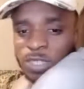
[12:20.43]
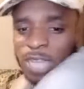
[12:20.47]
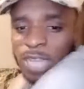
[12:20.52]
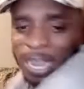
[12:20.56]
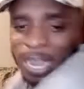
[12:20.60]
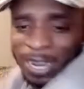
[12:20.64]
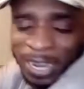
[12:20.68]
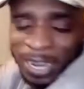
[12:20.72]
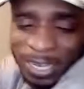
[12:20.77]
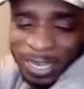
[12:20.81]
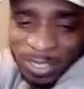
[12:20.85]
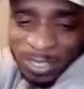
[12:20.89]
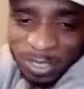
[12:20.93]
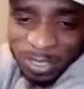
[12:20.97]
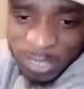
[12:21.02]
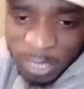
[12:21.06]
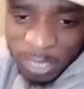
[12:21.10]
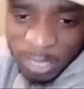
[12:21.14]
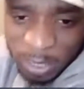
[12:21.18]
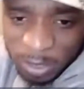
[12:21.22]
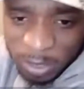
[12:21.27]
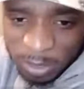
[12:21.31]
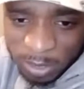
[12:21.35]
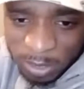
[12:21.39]
I got you
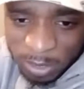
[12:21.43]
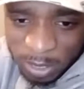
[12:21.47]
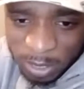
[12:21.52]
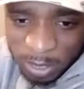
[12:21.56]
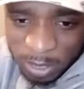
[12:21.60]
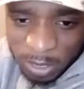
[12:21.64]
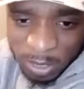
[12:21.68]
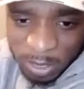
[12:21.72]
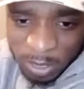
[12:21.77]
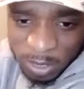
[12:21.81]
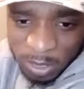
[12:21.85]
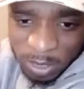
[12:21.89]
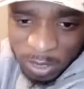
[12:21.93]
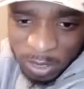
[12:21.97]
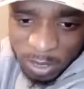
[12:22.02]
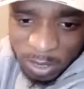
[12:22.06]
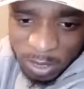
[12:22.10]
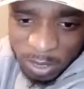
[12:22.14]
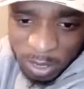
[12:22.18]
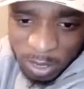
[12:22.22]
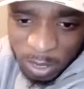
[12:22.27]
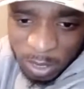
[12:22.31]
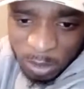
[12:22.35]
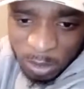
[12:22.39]
saying nothing.
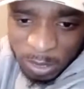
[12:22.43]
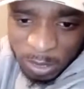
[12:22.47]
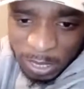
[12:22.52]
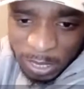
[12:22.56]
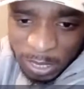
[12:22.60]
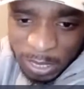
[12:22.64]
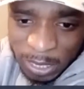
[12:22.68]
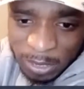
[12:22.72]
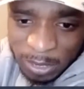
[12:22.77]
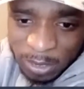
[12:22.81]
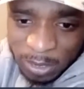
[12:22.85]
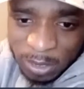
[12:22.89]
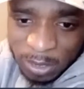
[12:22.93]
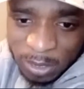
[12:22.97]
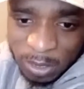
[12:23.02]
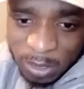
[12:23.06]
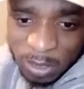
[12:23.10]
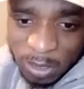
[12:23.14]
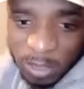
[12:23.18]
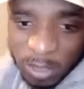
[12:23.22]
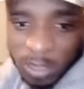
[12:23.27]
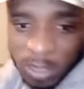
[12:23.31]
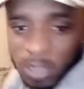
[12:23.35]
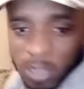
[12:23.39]
I don't think I took
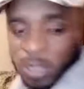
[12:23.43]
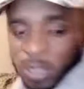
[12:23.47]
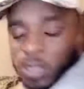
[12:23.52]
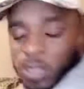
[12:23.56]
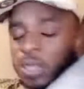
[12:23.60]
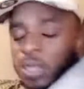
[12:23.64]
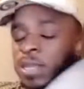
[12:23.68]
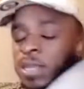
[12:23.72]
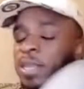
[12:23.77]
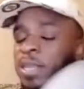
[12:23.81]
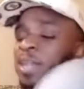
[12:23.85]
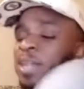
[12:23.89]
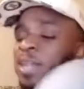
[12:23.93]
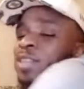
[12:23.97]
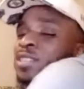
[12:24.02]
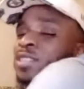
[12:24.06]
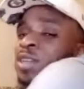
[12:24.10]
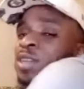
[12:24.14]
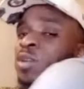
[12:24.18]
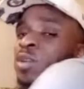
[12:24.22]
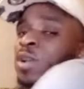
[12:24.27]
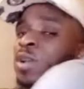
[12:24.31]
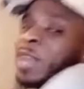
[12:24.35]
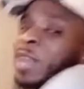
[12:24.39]
it. Yeah,
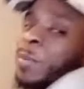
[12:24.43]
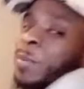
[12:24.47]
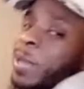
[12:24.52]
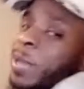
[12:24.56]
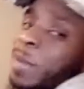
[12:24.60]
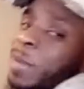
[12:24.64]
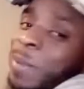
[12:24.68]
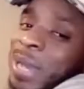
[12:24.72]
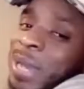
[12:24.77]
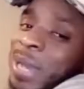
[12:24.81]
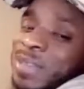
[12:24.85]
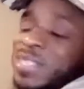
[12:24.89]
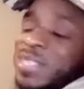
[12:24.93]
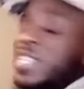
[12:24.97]
so it'll be about